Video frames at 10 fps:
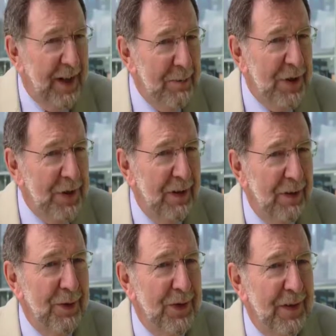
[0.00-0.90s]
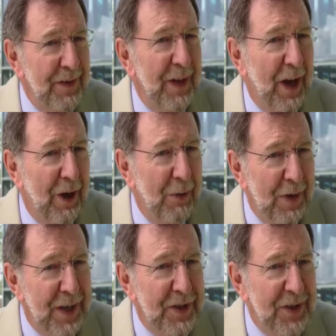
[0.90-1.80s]
Cambridge looks at the
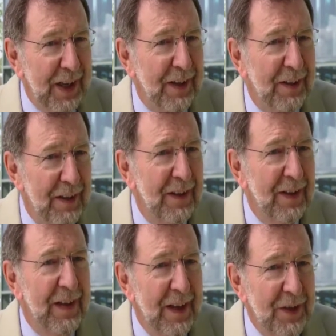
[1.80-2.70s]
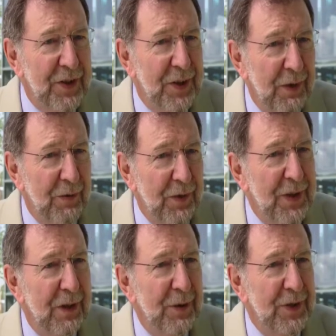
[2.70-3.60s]
holistic uh,
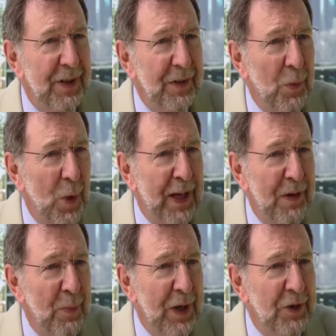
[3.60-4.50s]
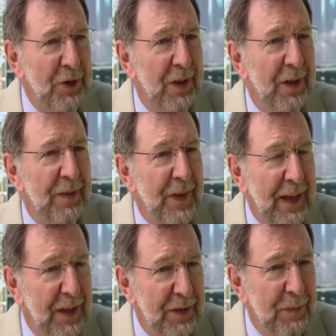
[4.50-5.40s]
student, looks at the way in which
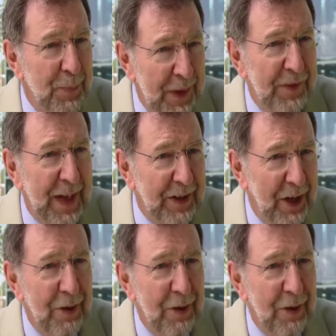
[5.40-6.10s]
they can build that